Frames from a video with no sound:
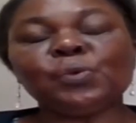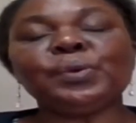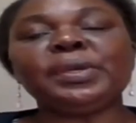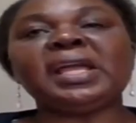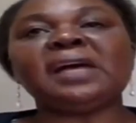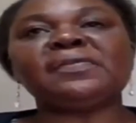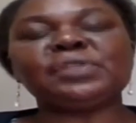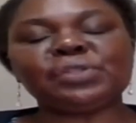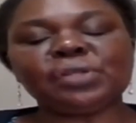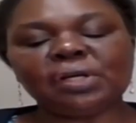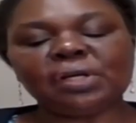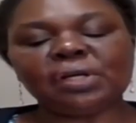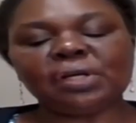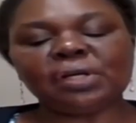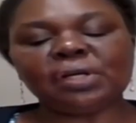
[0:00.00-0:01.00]
we have
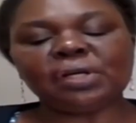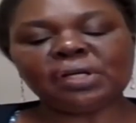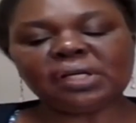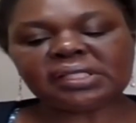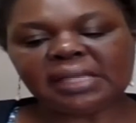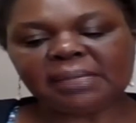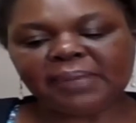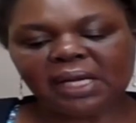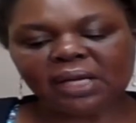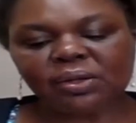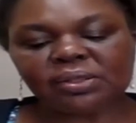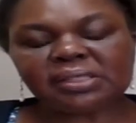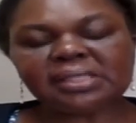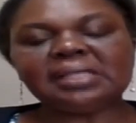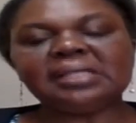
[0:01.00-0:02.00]
talked about
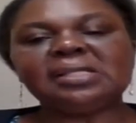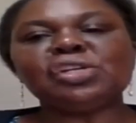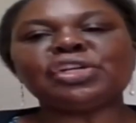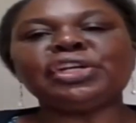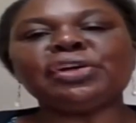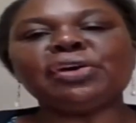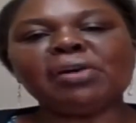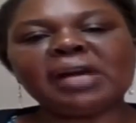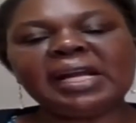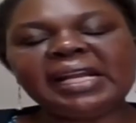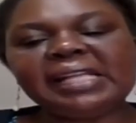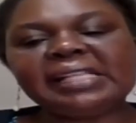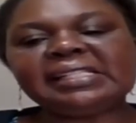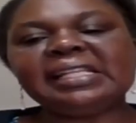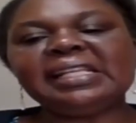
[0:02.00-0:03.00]

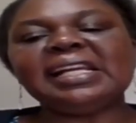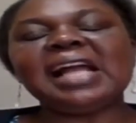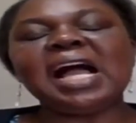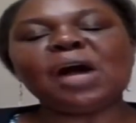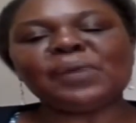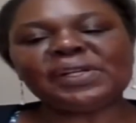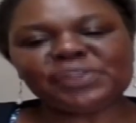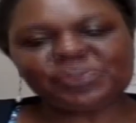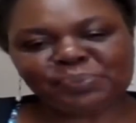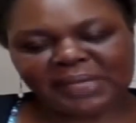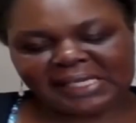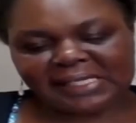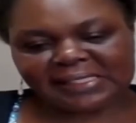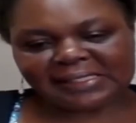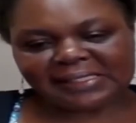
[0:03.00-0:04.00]
reorganizing our
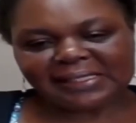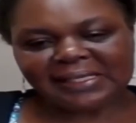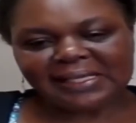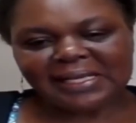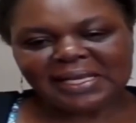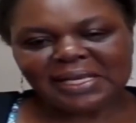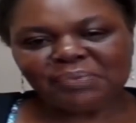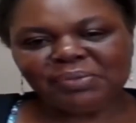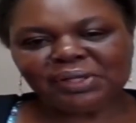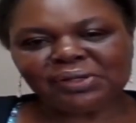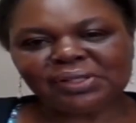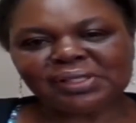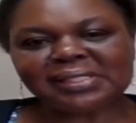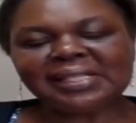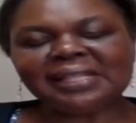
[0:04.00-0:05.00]
space, mm-hmm. because
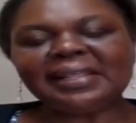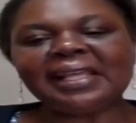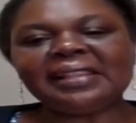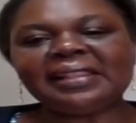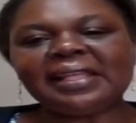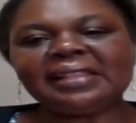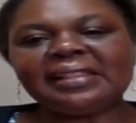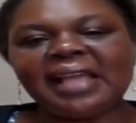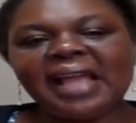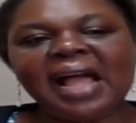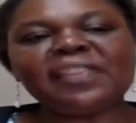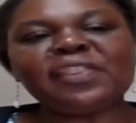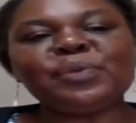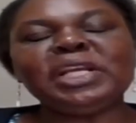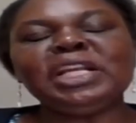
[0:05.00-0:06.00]
the
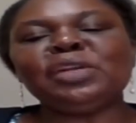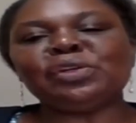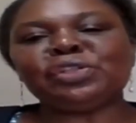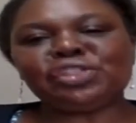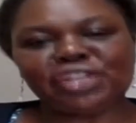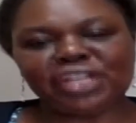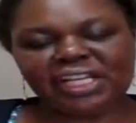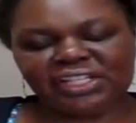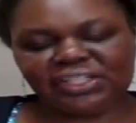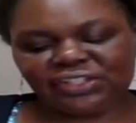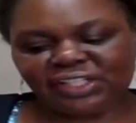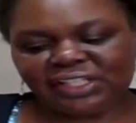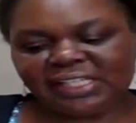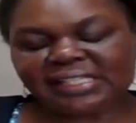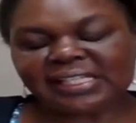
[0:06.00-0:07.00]
earth will not change.
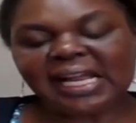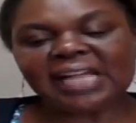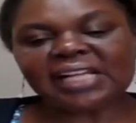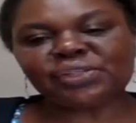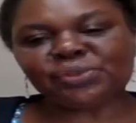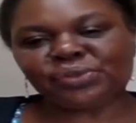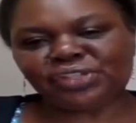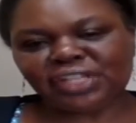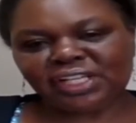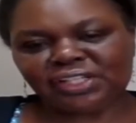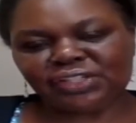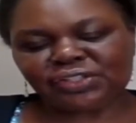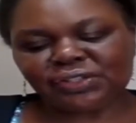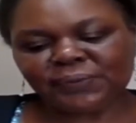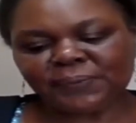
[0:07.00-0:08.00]
It is us to
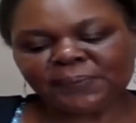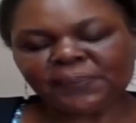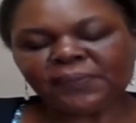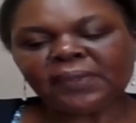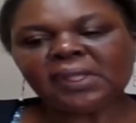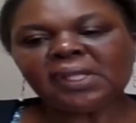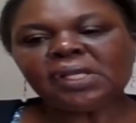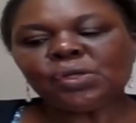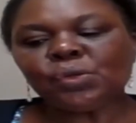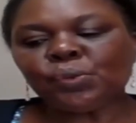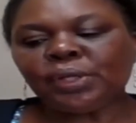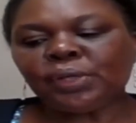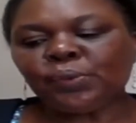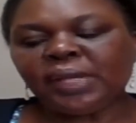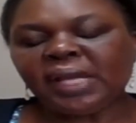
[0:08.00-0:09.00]
change.
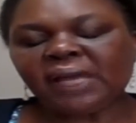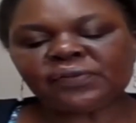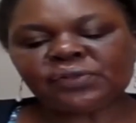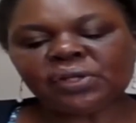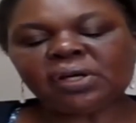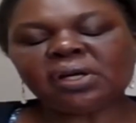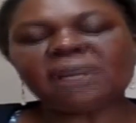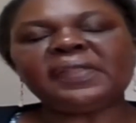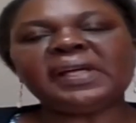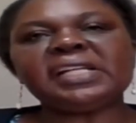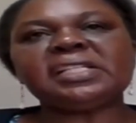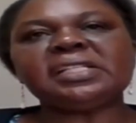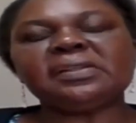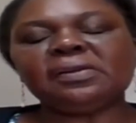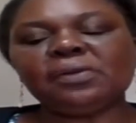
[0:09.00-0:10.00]
We have talked
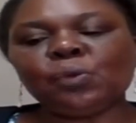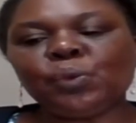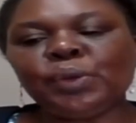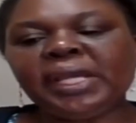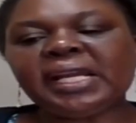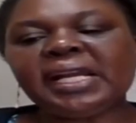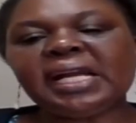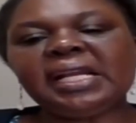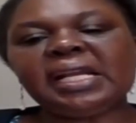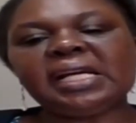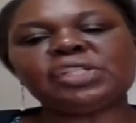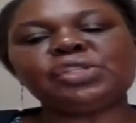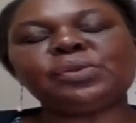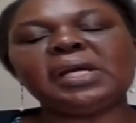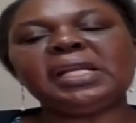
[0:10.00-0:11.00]
that we can
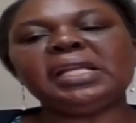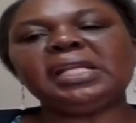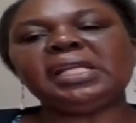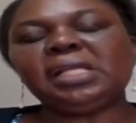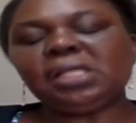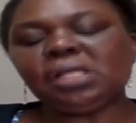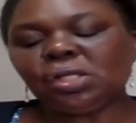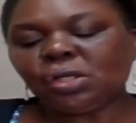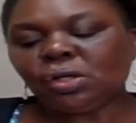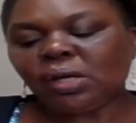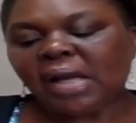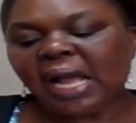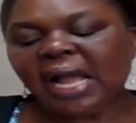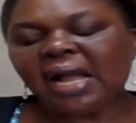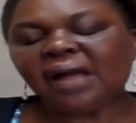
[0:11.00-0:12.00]
actually
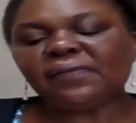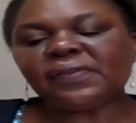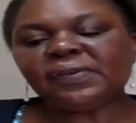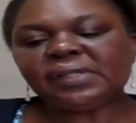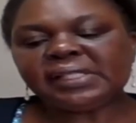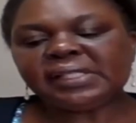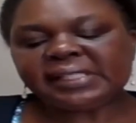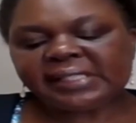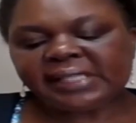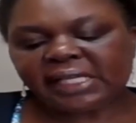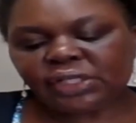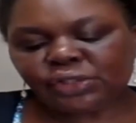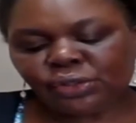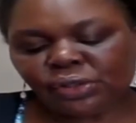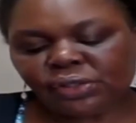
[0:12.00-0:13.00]
have
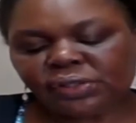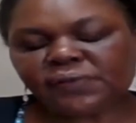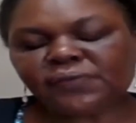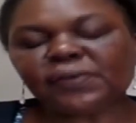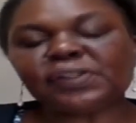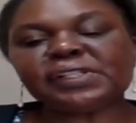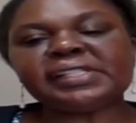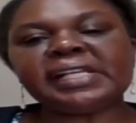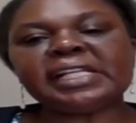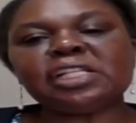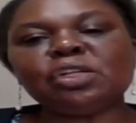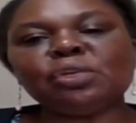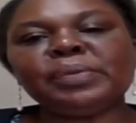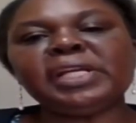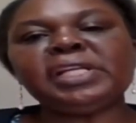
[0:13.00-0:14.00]
sections for
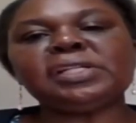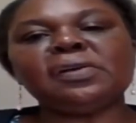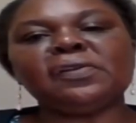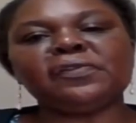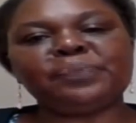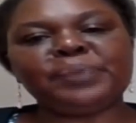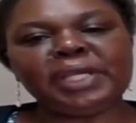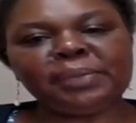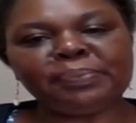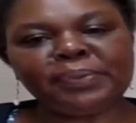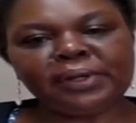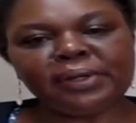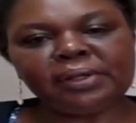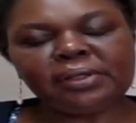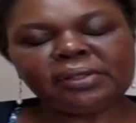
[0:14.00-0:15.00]
settlement of
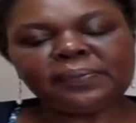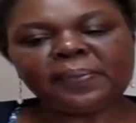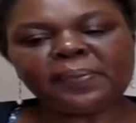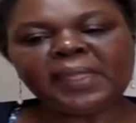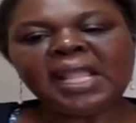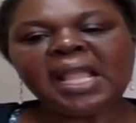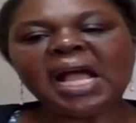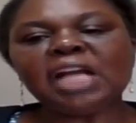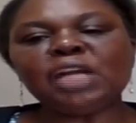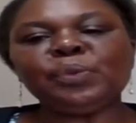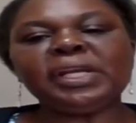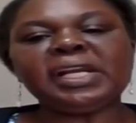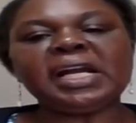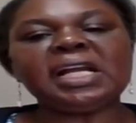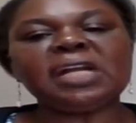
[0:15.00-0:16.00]
people, and
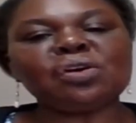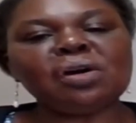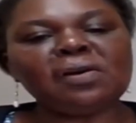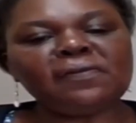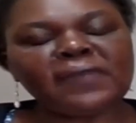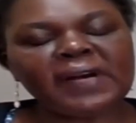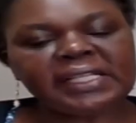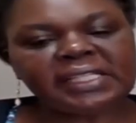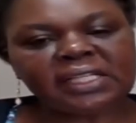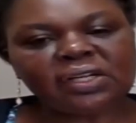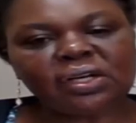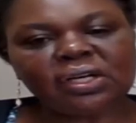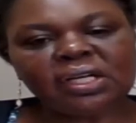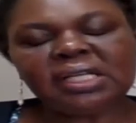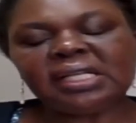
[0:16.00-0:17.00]
we can go
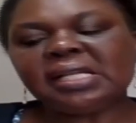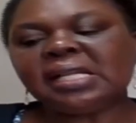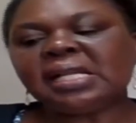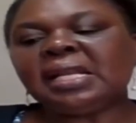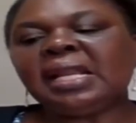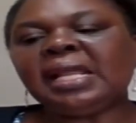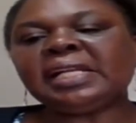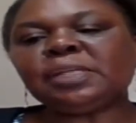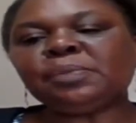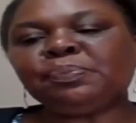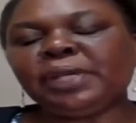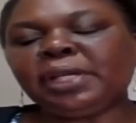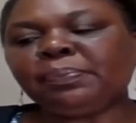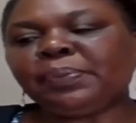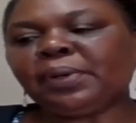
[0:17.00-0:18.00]
vertical, let
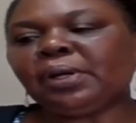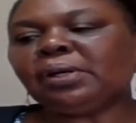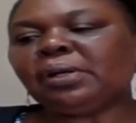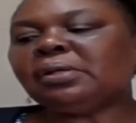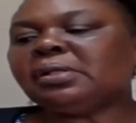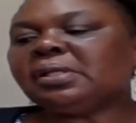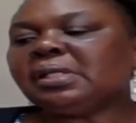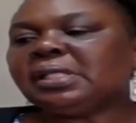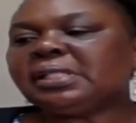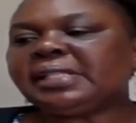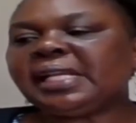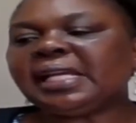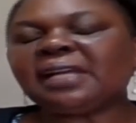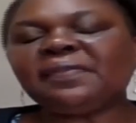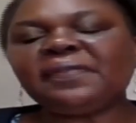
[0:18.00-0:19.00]
people
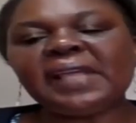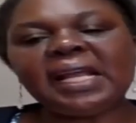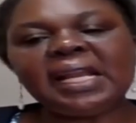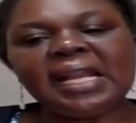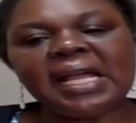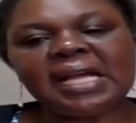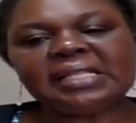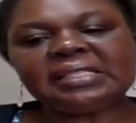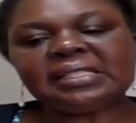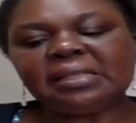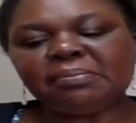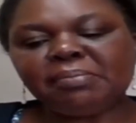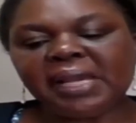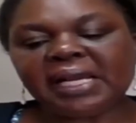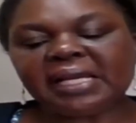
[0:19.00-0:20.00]
take their
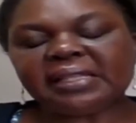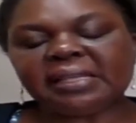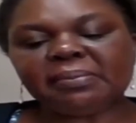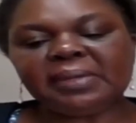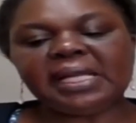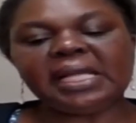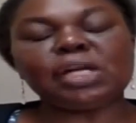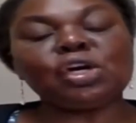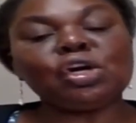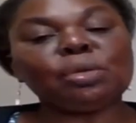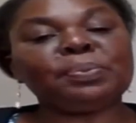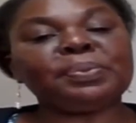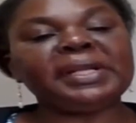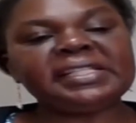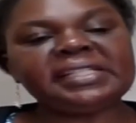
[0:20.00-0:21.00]
land, make them like
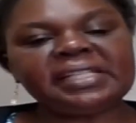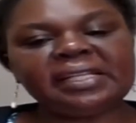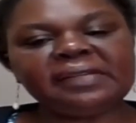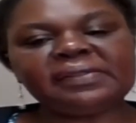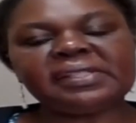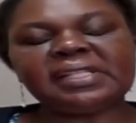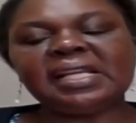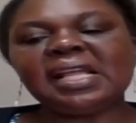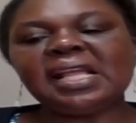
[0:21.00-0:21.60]
cooperatives,